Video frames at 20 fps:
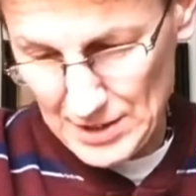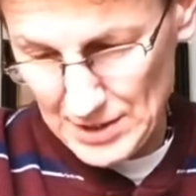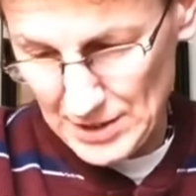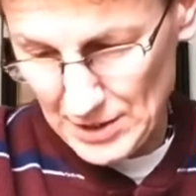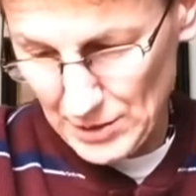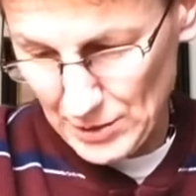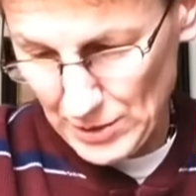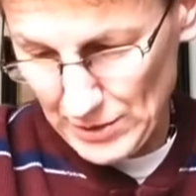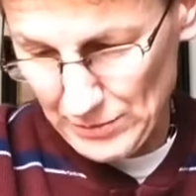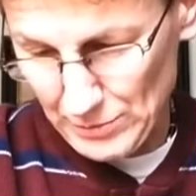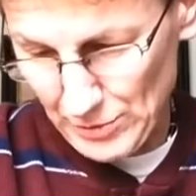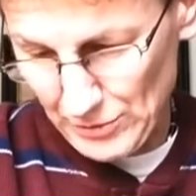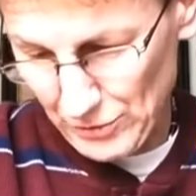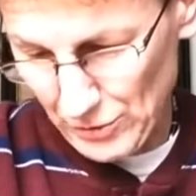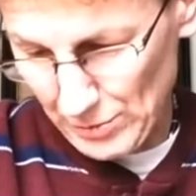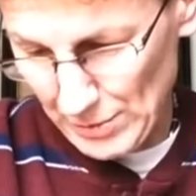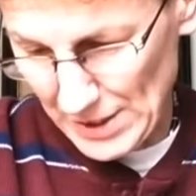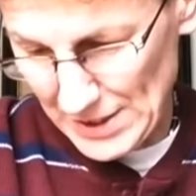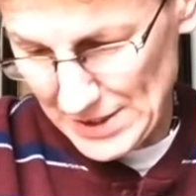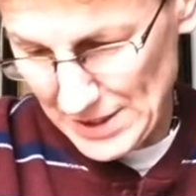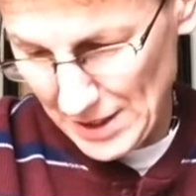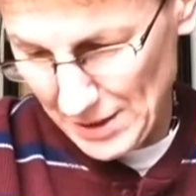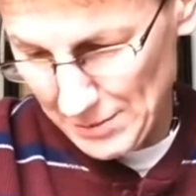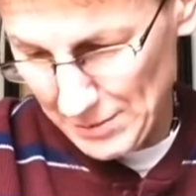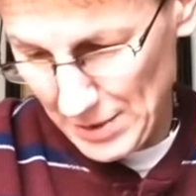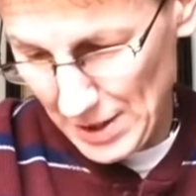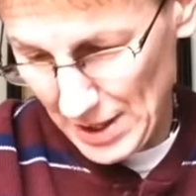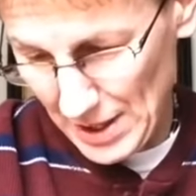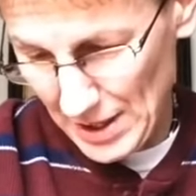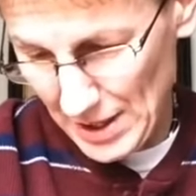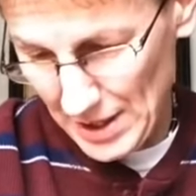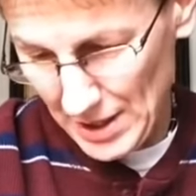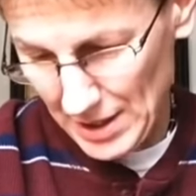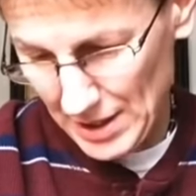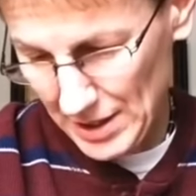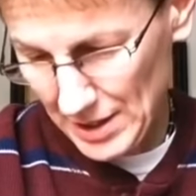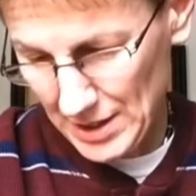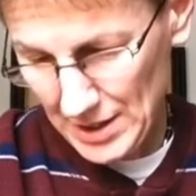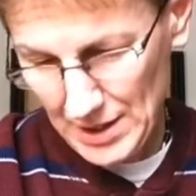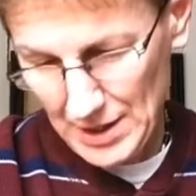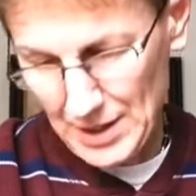So even before my time. Hey.